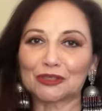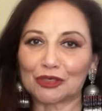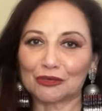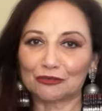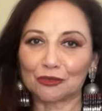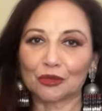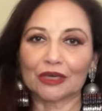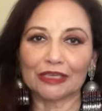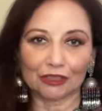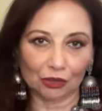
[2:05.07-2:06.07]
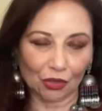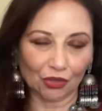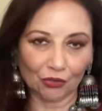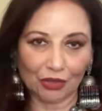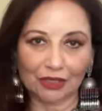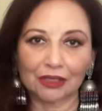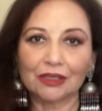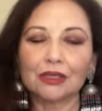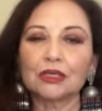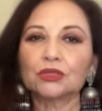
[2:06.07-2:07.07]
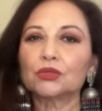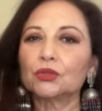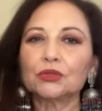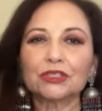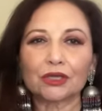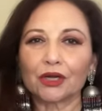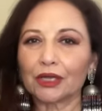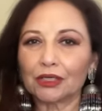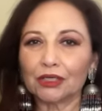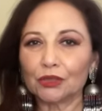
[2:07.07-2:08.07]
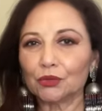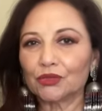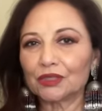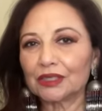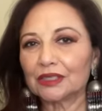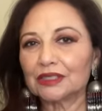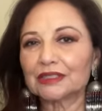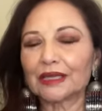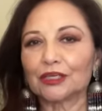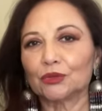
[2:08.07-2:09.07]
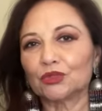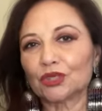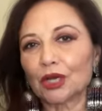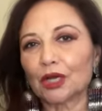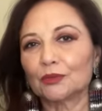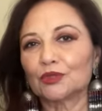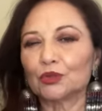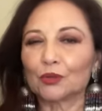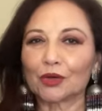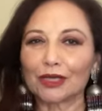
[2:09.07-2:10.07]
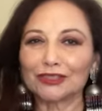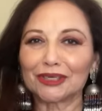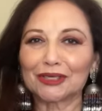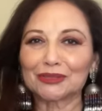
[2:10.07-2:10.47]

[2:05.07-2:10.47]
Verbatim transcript: uh, for in the long run so don't start any new things like new jobs new projects